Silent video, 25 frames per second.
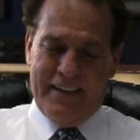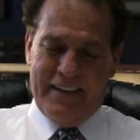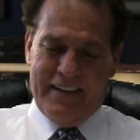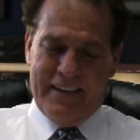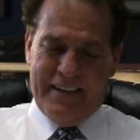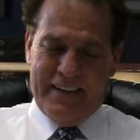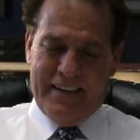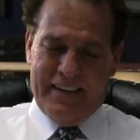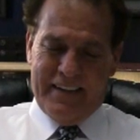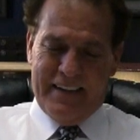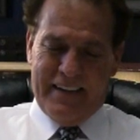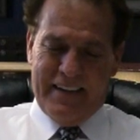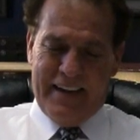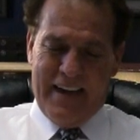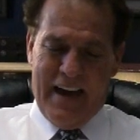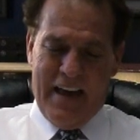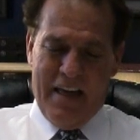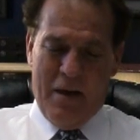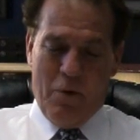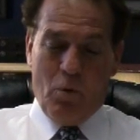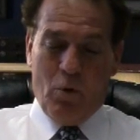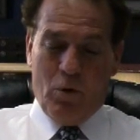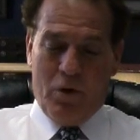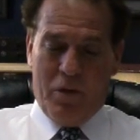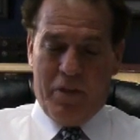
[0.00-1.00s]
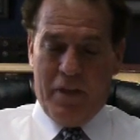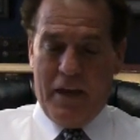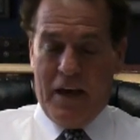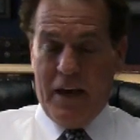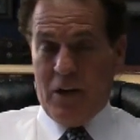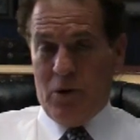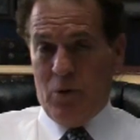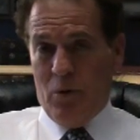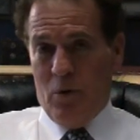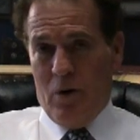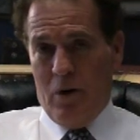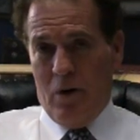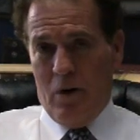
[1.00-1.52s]
I want to
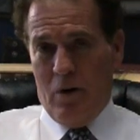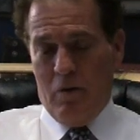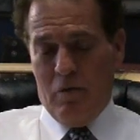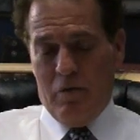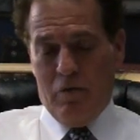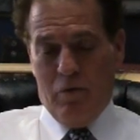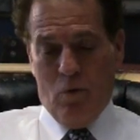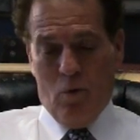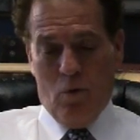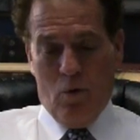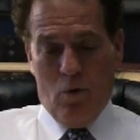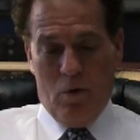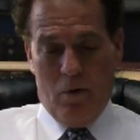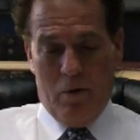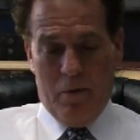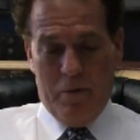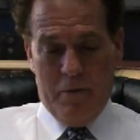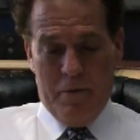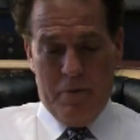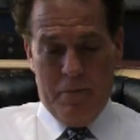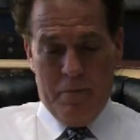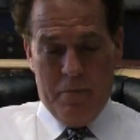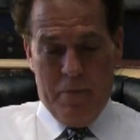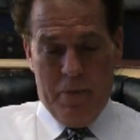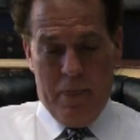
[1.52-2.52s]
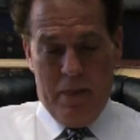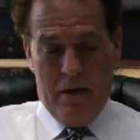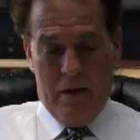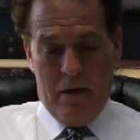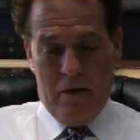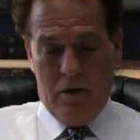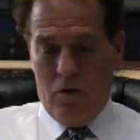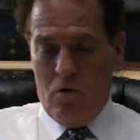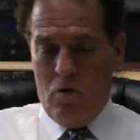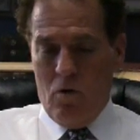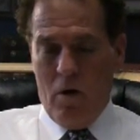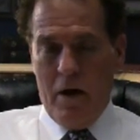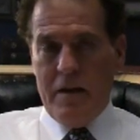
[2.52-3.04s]
thank you all for
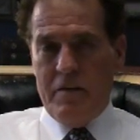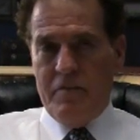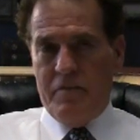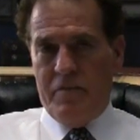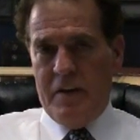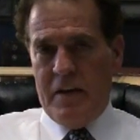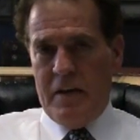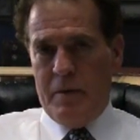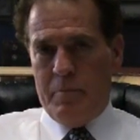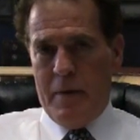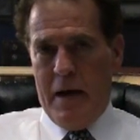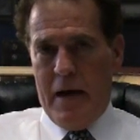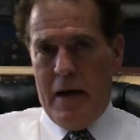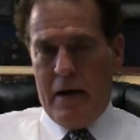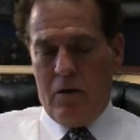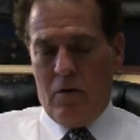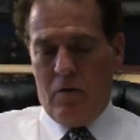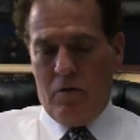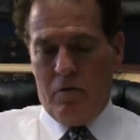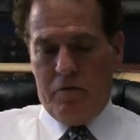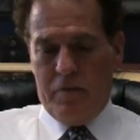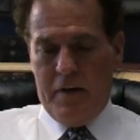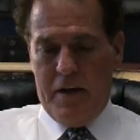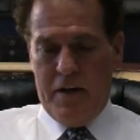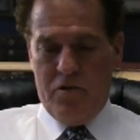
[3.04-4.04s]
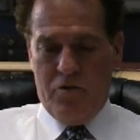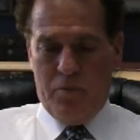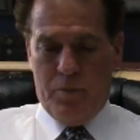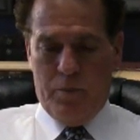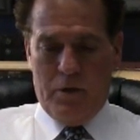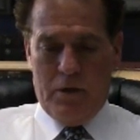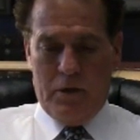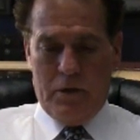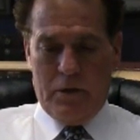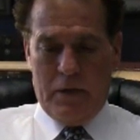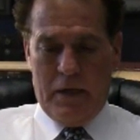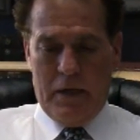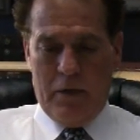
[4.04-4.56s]
great feedback on
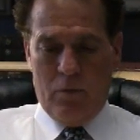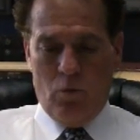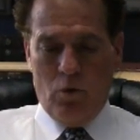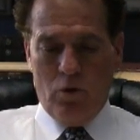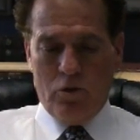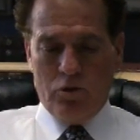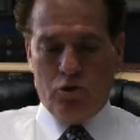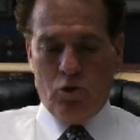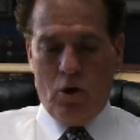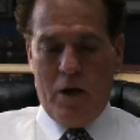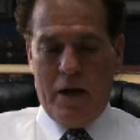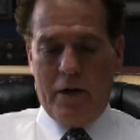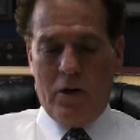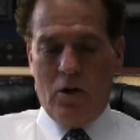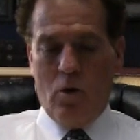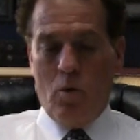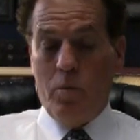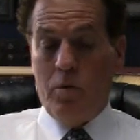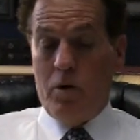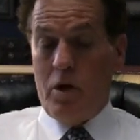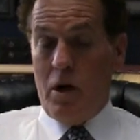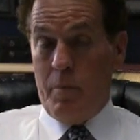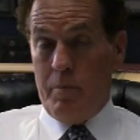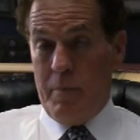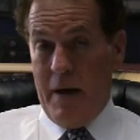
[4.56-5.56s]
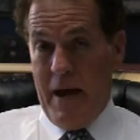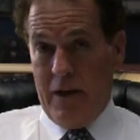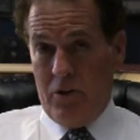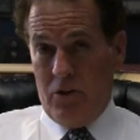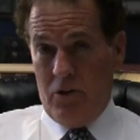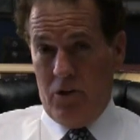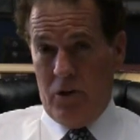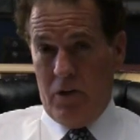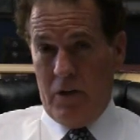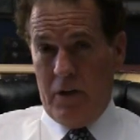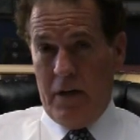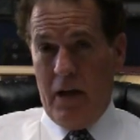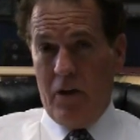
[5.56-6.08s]
Facebook, and we'll try to come back
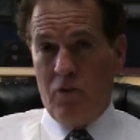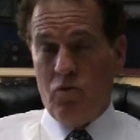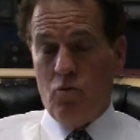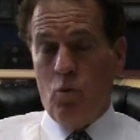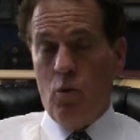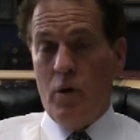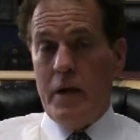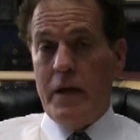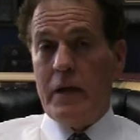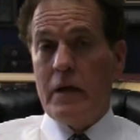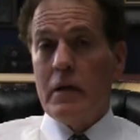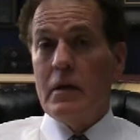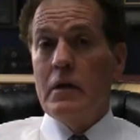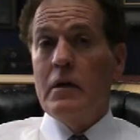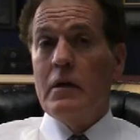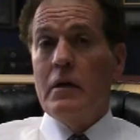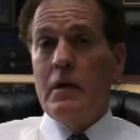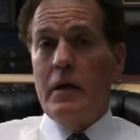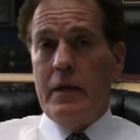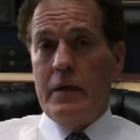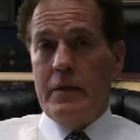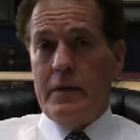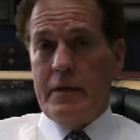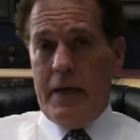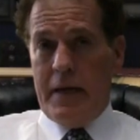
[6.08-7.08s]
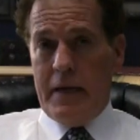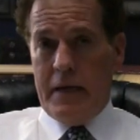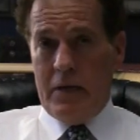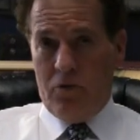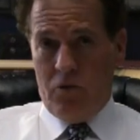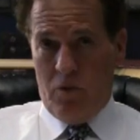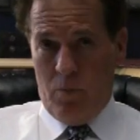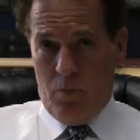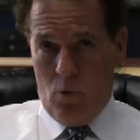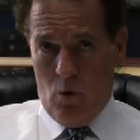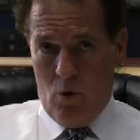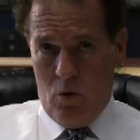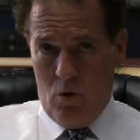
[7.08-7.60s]
to you next week and take
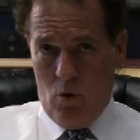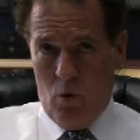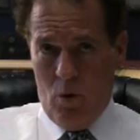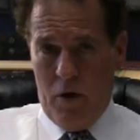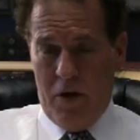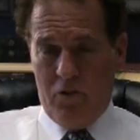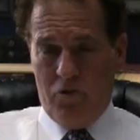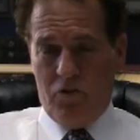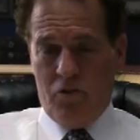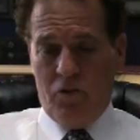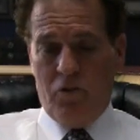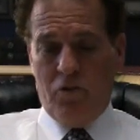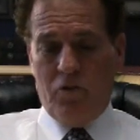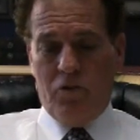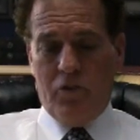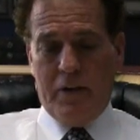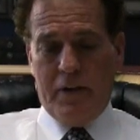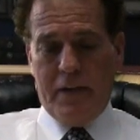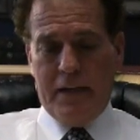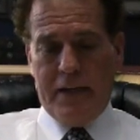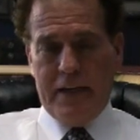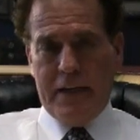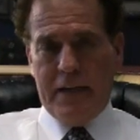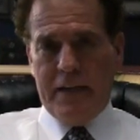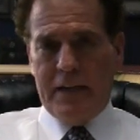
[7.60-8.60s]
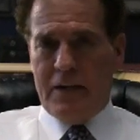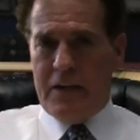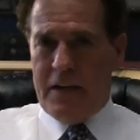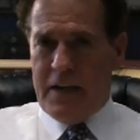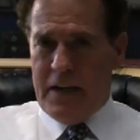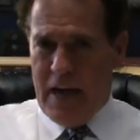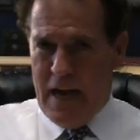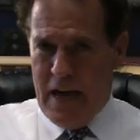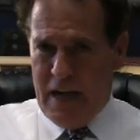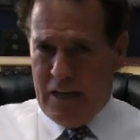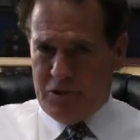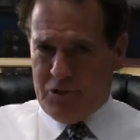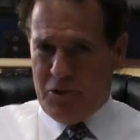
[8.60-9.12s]
some more questions. And again,
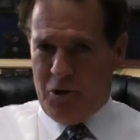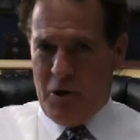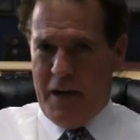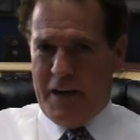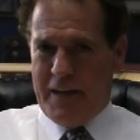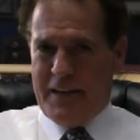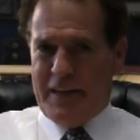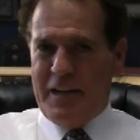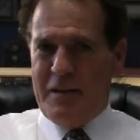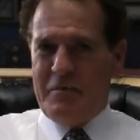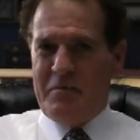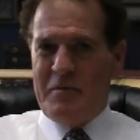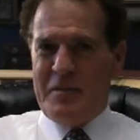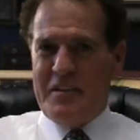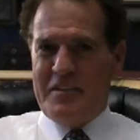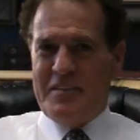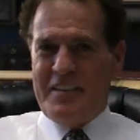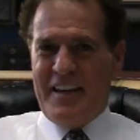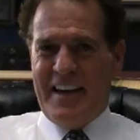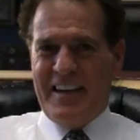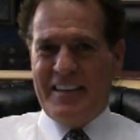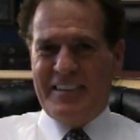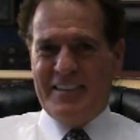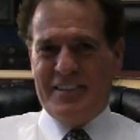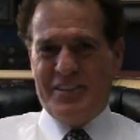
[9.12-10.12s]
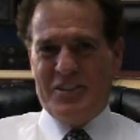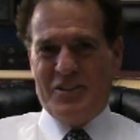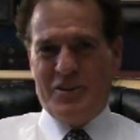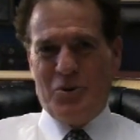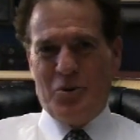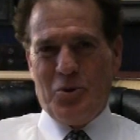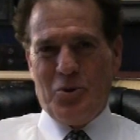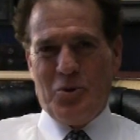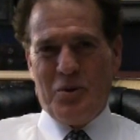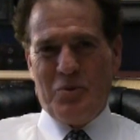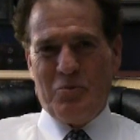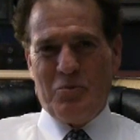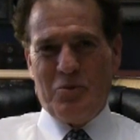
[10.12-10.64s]
I'll try to keep these answers
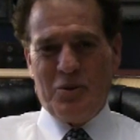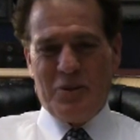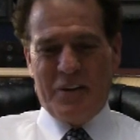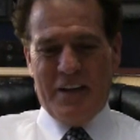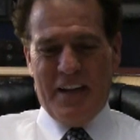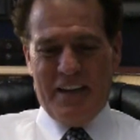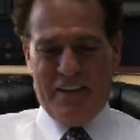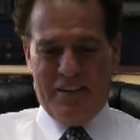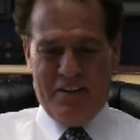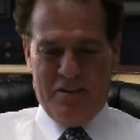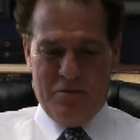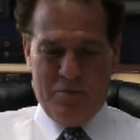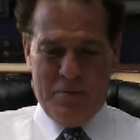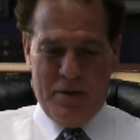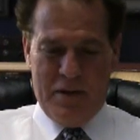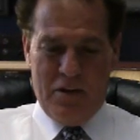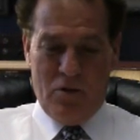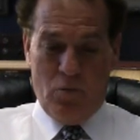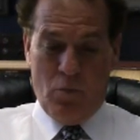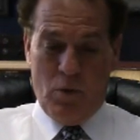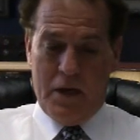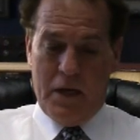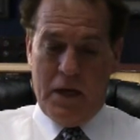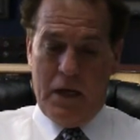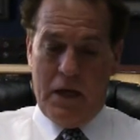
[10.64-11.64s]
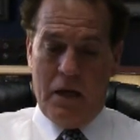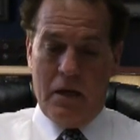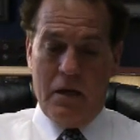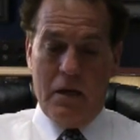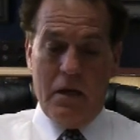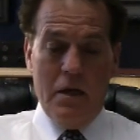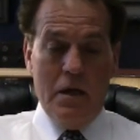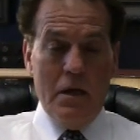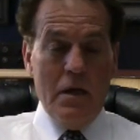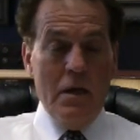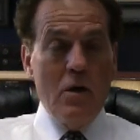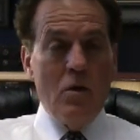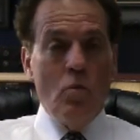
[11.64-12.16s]
short, and we'll get to as many as we
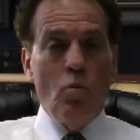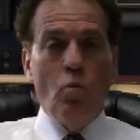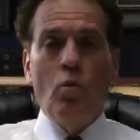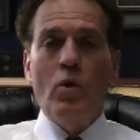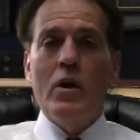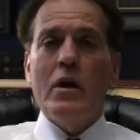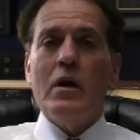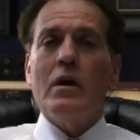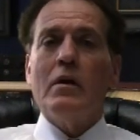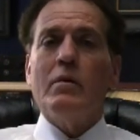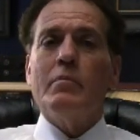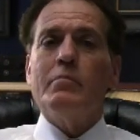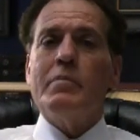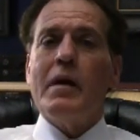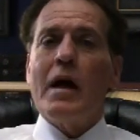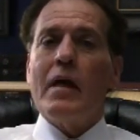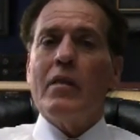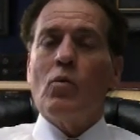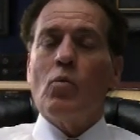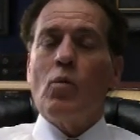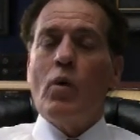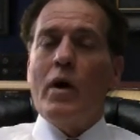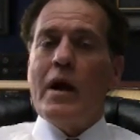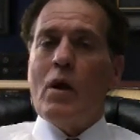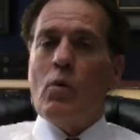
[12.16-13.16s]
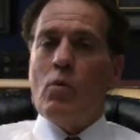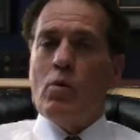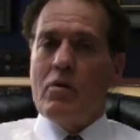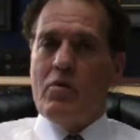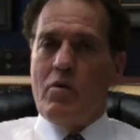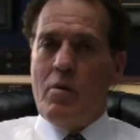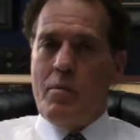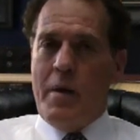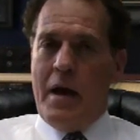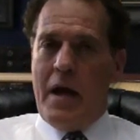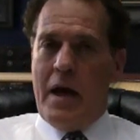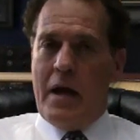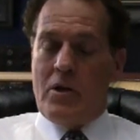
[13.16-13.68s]
can. We're, by the way, I want to
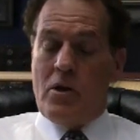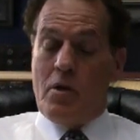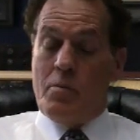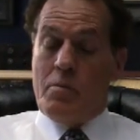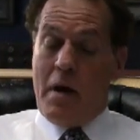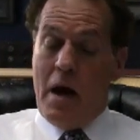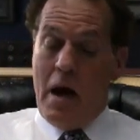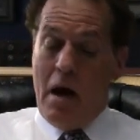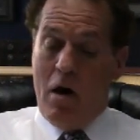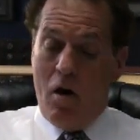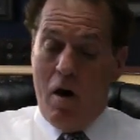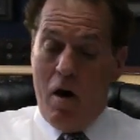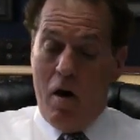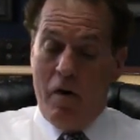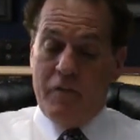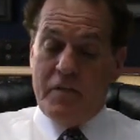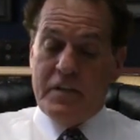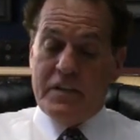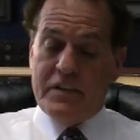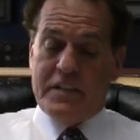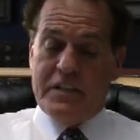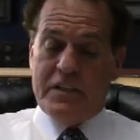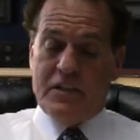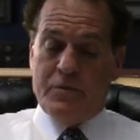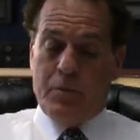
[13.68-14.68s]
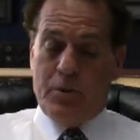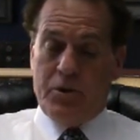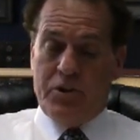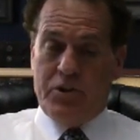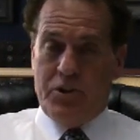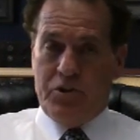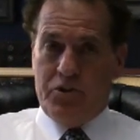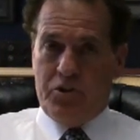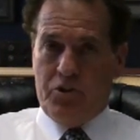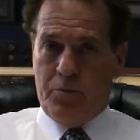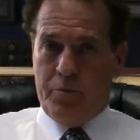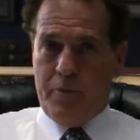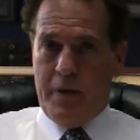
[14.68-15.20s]
remind you, my office is
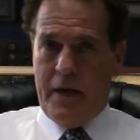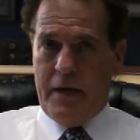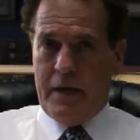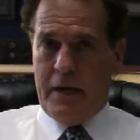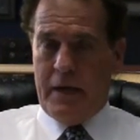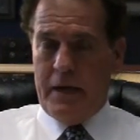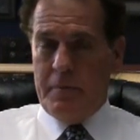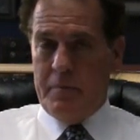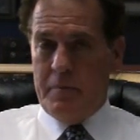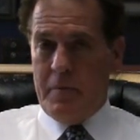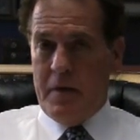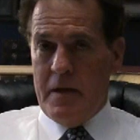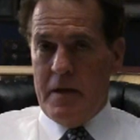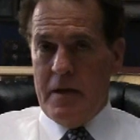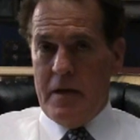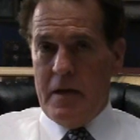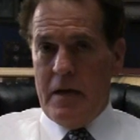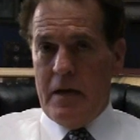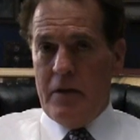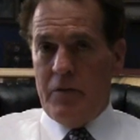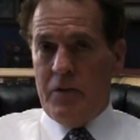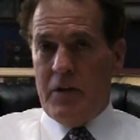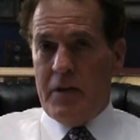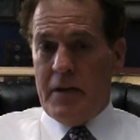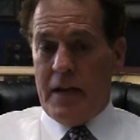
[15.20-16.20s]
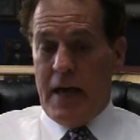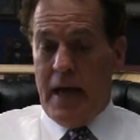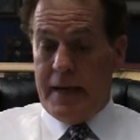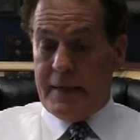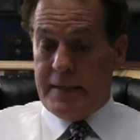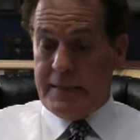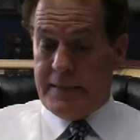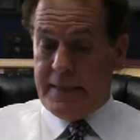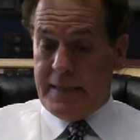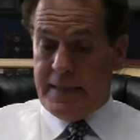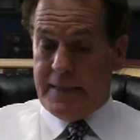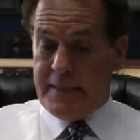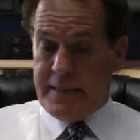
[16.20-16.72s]
participating in the
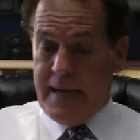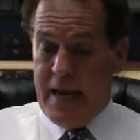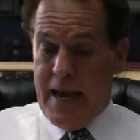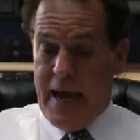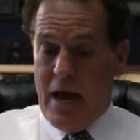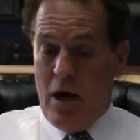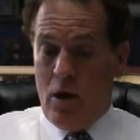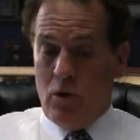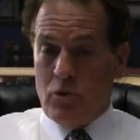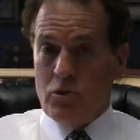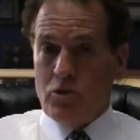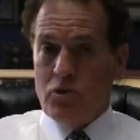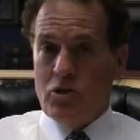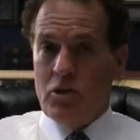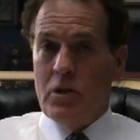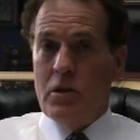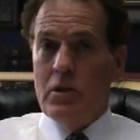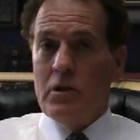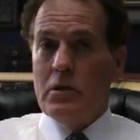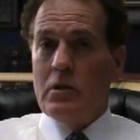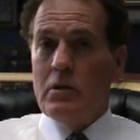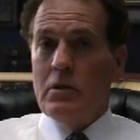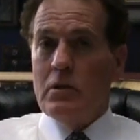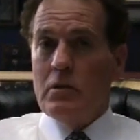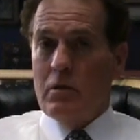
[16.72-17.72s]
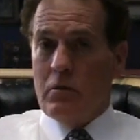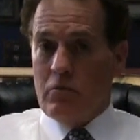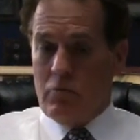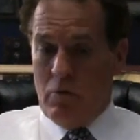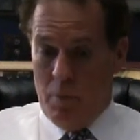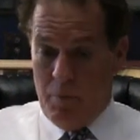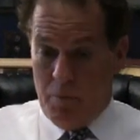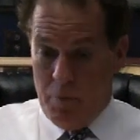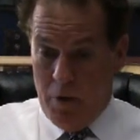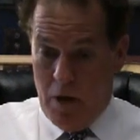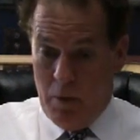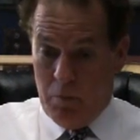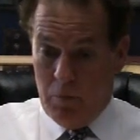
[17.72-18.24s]
United States House
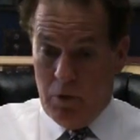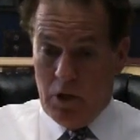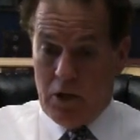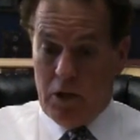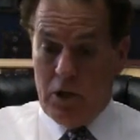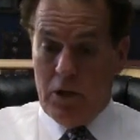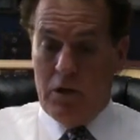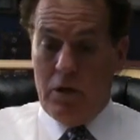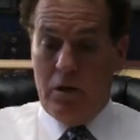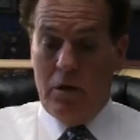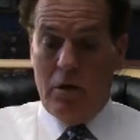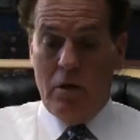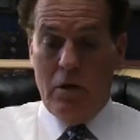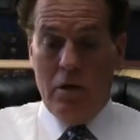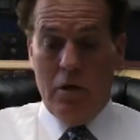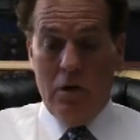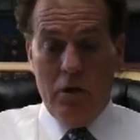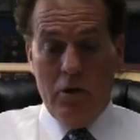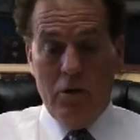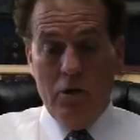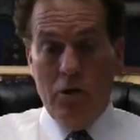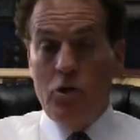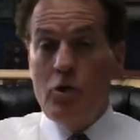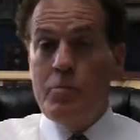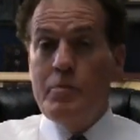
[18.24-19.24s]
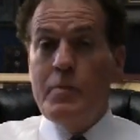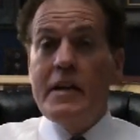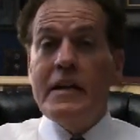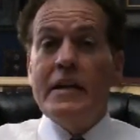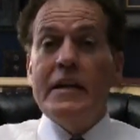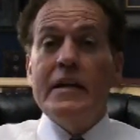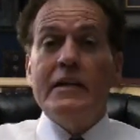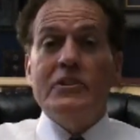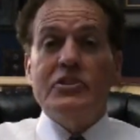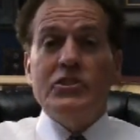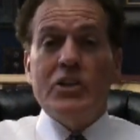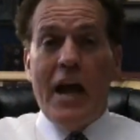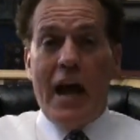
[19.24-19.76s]
Republican New
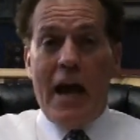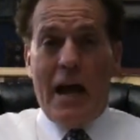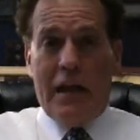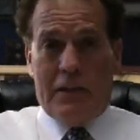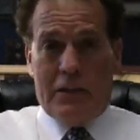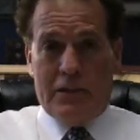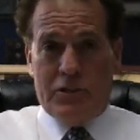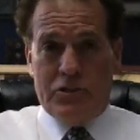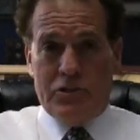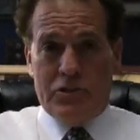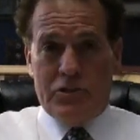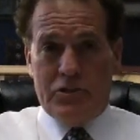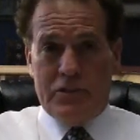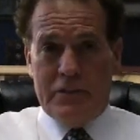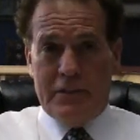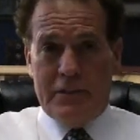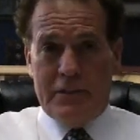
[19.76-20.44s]
Media Challenge.